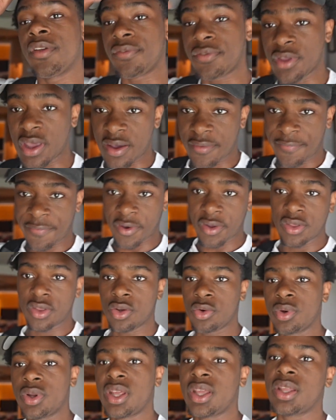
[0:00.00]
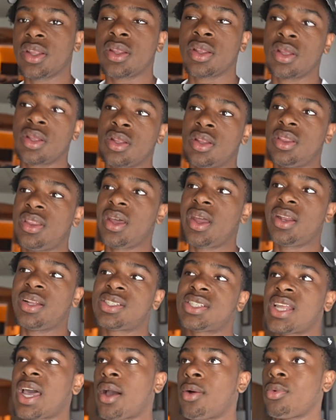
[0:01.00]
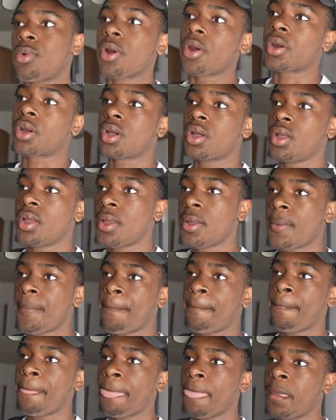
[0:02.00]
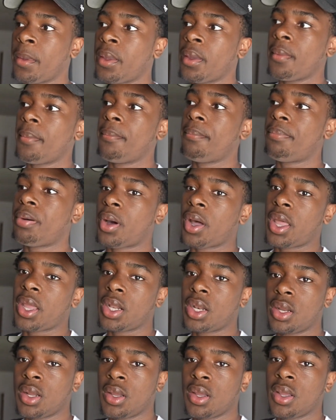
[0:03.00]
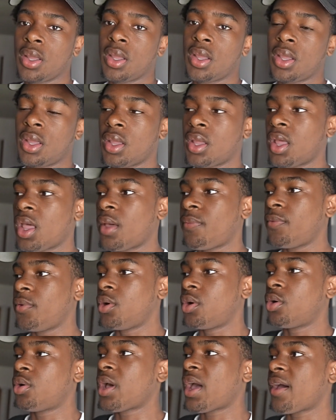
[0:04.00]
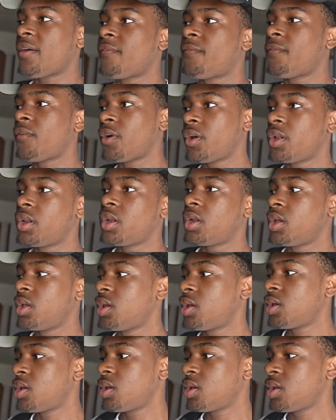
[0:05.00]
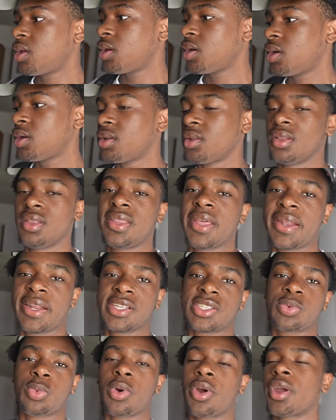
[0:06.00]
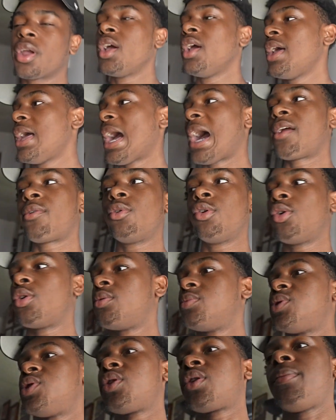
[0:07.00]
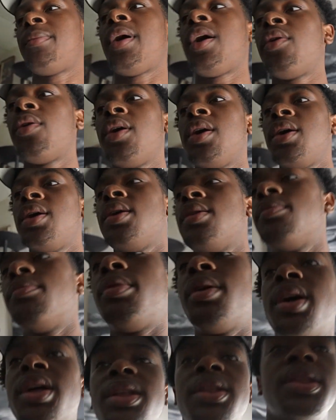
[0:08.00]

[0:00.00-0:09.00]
if you have fun doing it, then it's not work. But if you don't have fun, then it's work. I don't know what I'm talking about, but